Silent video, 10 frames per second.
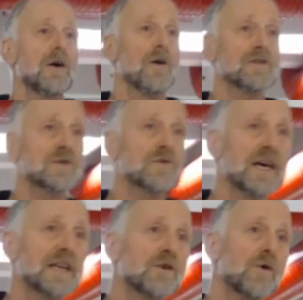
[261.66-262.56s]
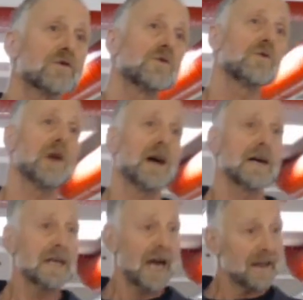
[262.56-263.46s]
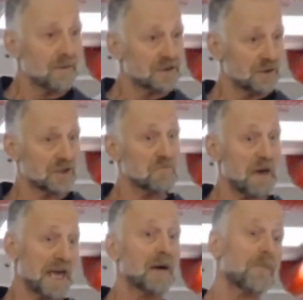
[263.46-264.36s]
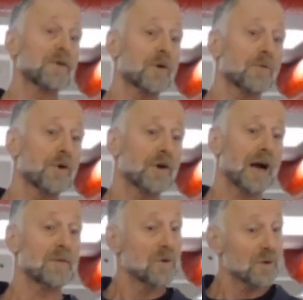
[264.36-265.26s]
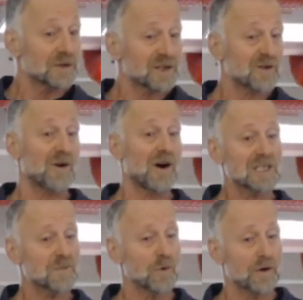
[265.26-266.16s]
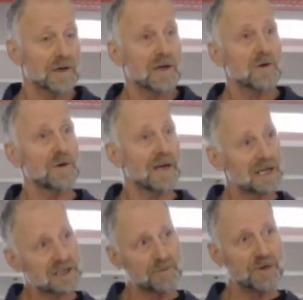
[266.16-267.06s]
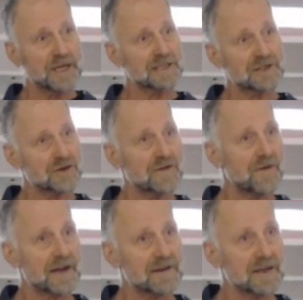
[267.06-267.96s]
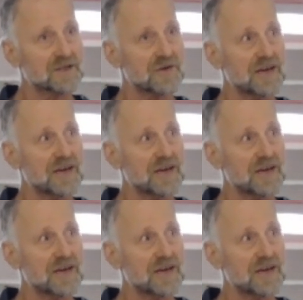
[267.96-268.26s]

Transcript: also then go to, and the students make up their own program. Whereas the cross sport, we actually bring in certified athletic